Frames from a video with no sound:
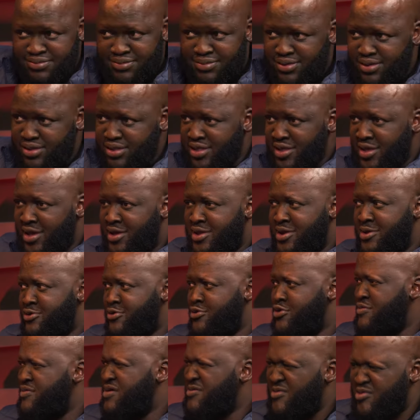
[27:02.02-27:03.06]
in a
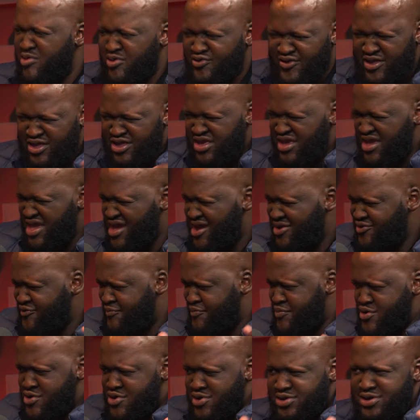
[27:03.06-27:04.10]
room. Everyone was like,
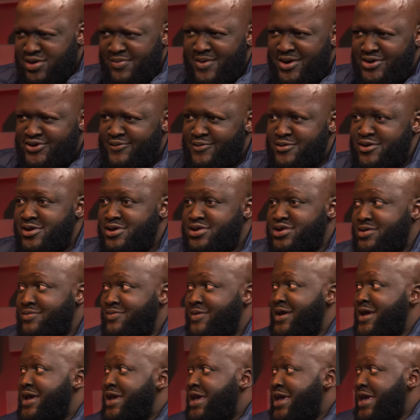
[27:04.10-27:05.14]
entrepreneurship.
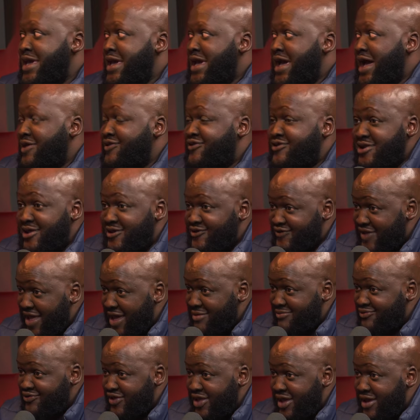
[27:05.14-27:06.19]
Until
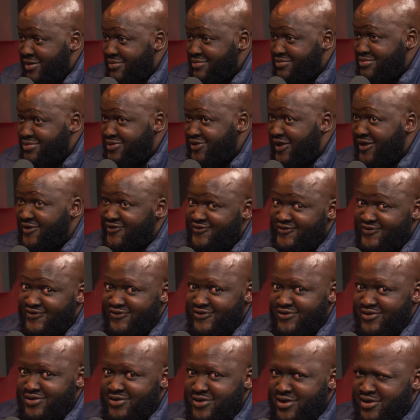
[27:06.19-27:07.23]
exams came,
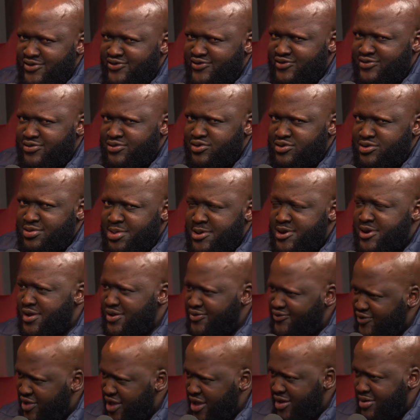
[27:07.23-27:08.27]
test
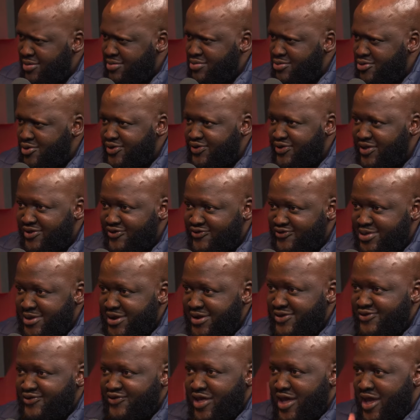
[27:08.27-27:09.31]
3s came. When test
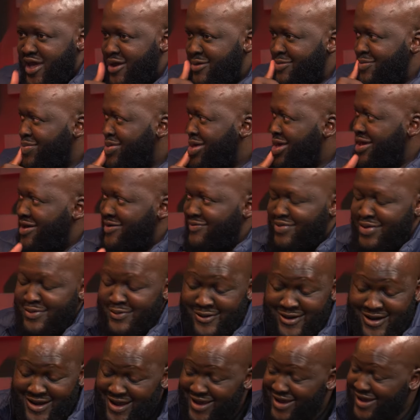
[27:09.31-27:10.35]
3s came,
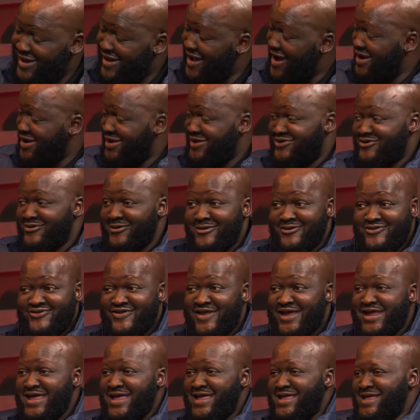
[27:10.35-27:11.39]
people were like, hey, I need to go
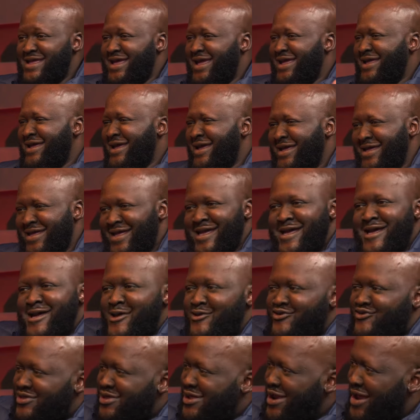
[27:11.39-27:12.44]
stay.
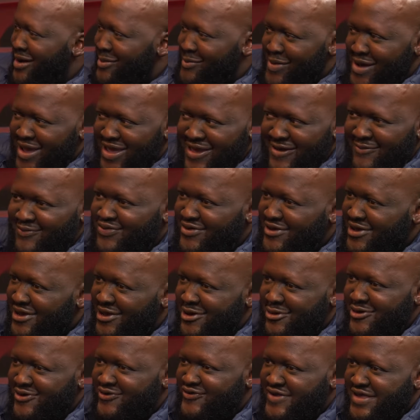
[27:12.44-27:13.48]
So the number kept
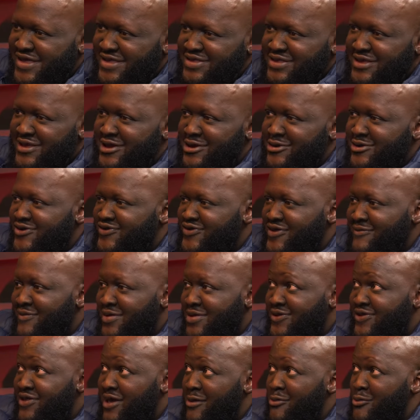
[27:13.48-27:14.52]
decreasing. By
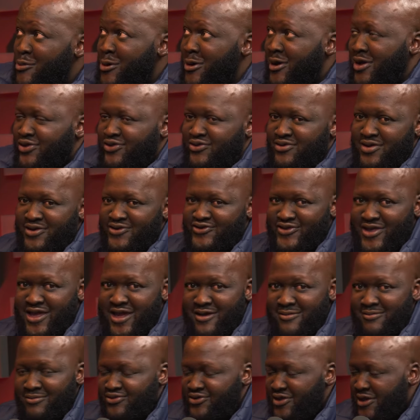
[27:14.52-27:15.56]
the time we got to
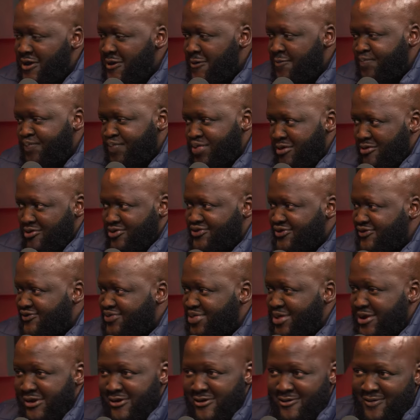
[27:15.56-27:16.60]
exams, there was
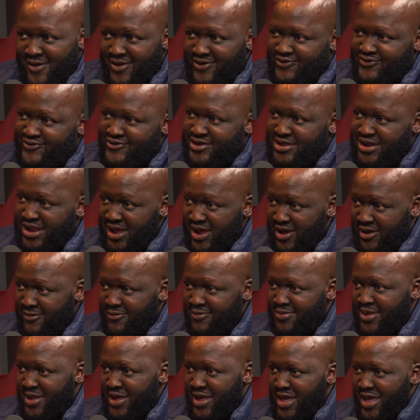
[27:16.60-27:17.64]
just 3 of us
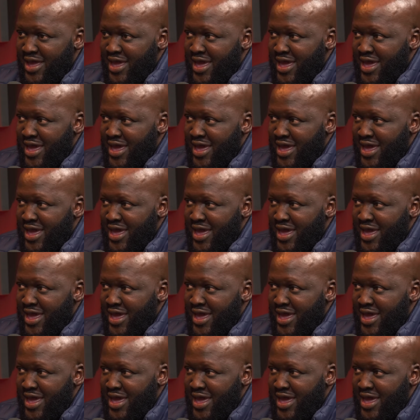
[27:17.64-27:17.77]
left.